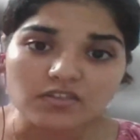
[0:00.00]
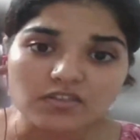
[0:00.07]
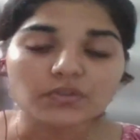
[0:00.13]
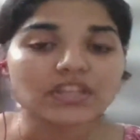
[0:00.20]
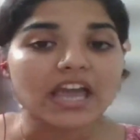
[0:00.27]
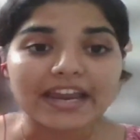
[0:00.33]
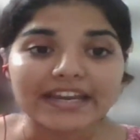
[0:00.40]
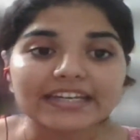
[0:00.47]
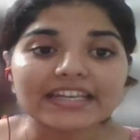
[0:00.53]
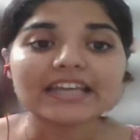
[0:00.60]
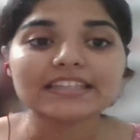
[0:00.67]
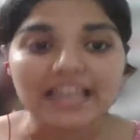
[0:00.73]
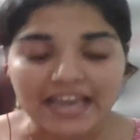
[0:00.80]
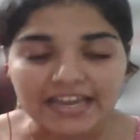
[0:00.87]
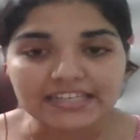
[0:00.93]
on the idea
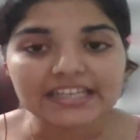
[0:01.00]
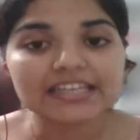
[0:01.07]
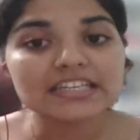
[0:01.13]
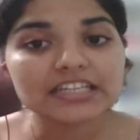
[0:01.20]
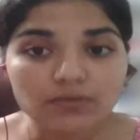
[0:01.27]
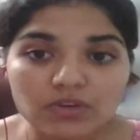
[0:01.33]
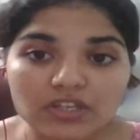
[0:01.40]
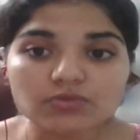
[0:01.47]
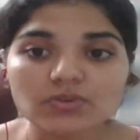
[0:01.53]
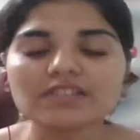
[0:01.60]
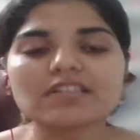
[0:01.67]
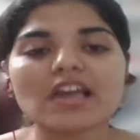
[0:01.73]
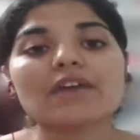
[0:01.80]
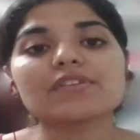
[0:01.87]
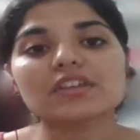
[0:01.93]
that individuals
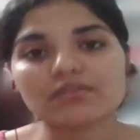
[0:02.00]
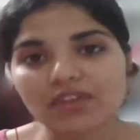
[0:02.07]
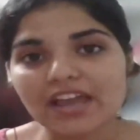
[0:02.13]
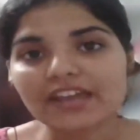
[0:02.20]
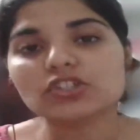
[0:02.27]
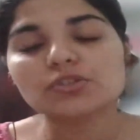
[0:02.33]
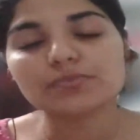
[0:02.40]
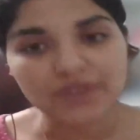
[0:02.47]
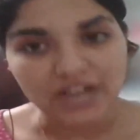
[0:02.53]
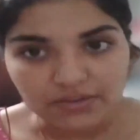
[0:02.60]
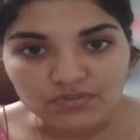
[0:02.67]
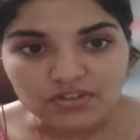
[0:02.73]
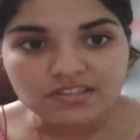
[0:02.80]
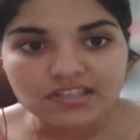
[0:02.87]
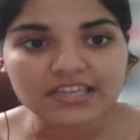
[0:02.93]
have a right to
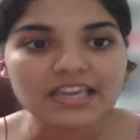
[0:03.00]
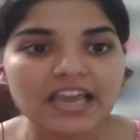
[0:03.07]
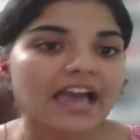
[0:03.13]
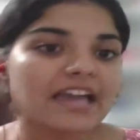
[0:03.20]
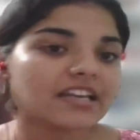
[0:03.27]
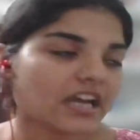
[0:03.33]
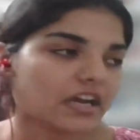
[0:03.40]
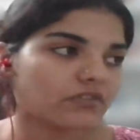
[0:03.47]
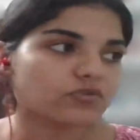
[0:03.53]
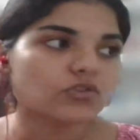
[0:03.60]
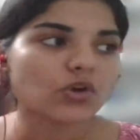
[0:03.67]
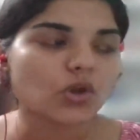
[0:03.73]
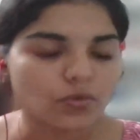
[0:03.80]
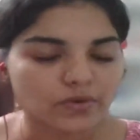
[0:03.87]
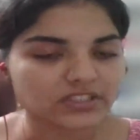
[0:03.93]
privacy and
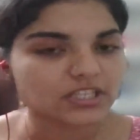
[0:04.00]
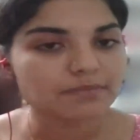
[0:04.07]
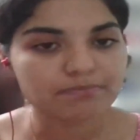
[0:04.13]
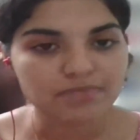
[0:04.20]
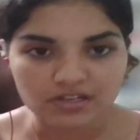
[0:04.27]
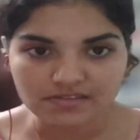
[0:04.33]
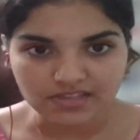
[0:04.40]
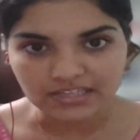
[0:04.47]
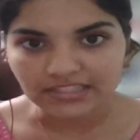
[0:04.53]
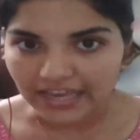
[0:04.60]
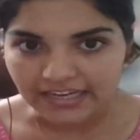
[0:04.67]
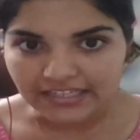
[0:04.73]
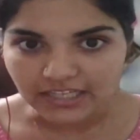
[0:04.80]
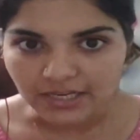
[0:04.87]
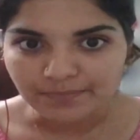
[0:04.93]
control over their personal
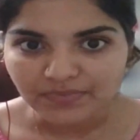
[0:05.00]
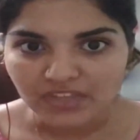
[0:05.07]
data.